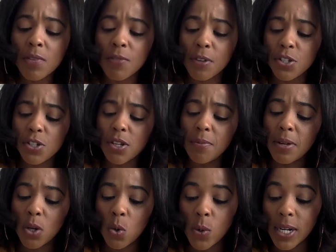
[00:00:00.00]
For some
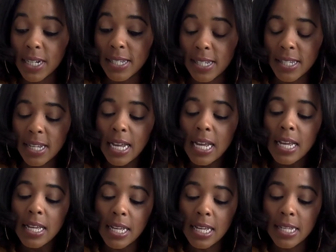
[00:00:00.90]
Aquariuses,
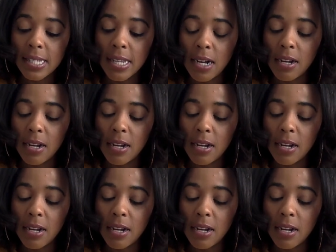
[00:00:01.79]
it's